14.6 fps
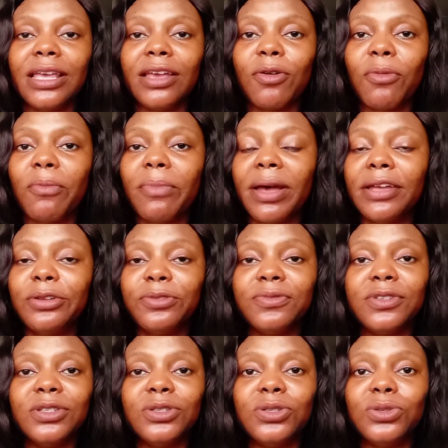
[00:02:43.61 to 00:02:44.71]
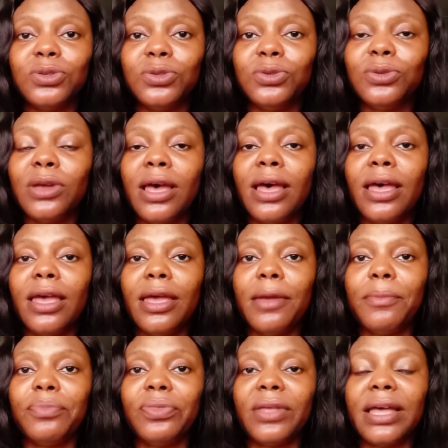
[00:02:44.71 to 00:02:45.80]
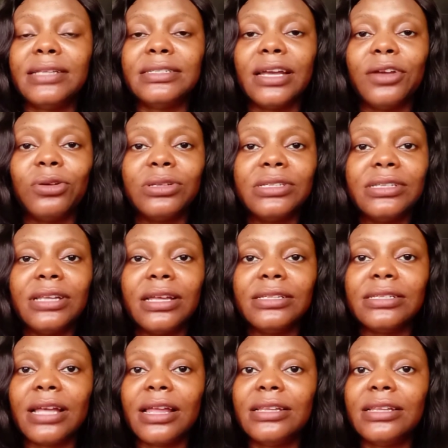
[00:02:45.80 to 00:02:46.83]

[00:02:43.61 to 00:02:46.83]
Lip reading: a combine of these two antioxidants,